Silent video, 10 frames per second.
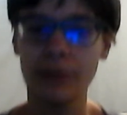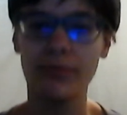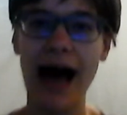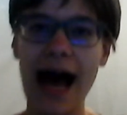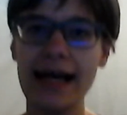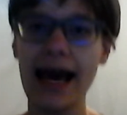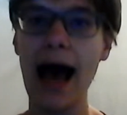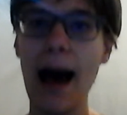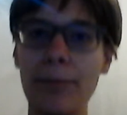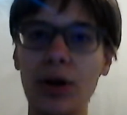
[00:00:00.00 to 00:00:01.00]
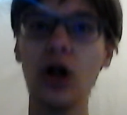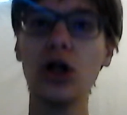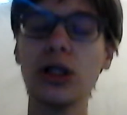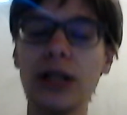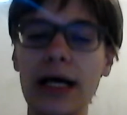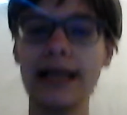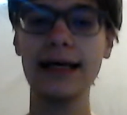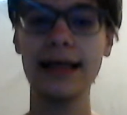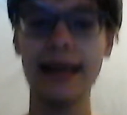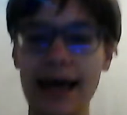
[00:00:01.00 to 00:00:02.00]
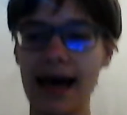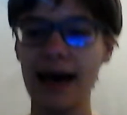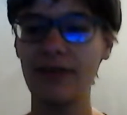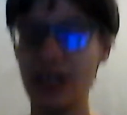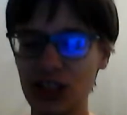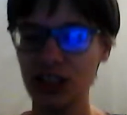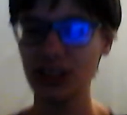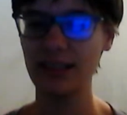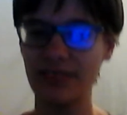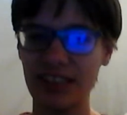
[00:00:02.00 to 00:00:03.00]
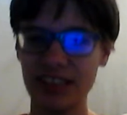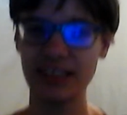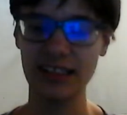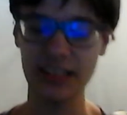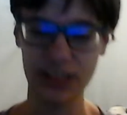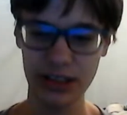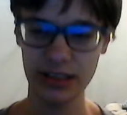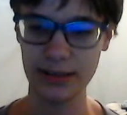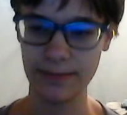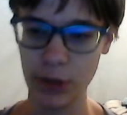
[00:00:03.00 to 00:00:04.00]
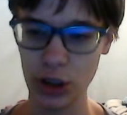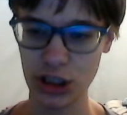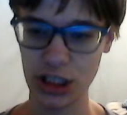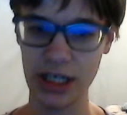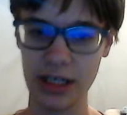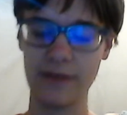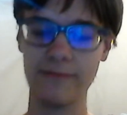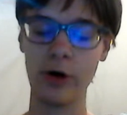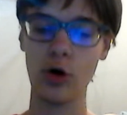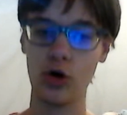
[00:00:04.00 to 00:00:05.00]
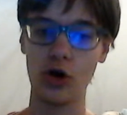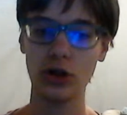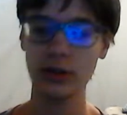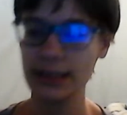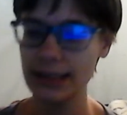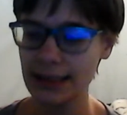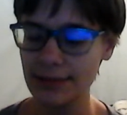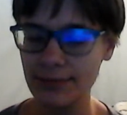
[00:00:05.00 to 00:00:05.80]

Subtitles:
Bad Apple Adventures of Tirza series version vocals.